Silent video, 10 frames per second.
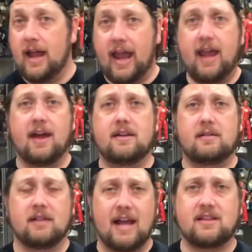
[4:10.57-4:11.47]
And,
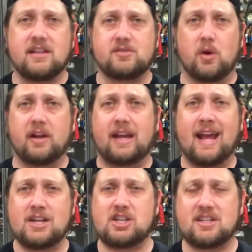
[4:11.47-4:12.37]
like this one,
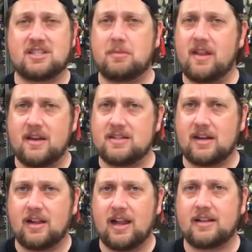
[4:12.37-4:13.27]
catching somebody that
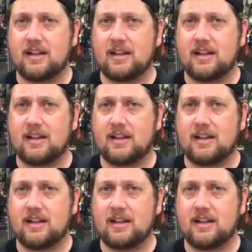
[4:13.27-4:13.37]
doesn't collect